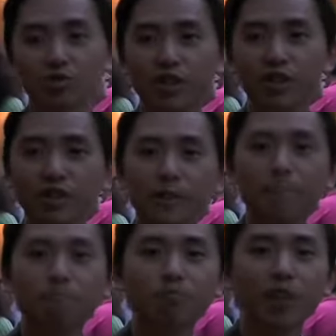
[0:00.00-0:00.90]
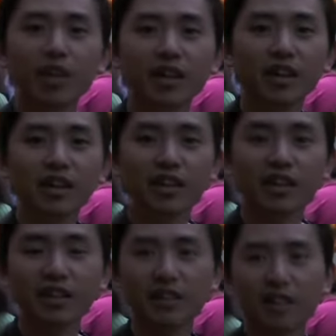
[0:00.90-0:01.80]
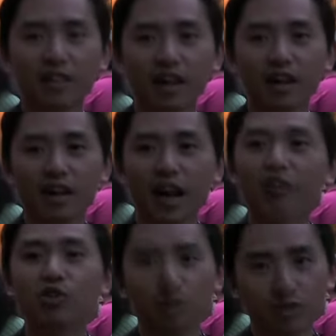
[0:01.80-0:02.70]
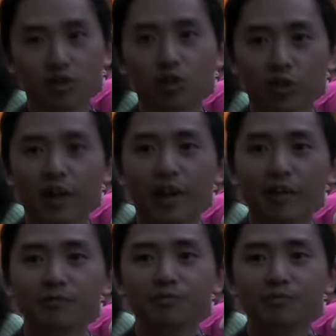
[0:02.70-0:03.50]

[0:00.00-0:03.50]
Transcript: reader in the iTunes store right now.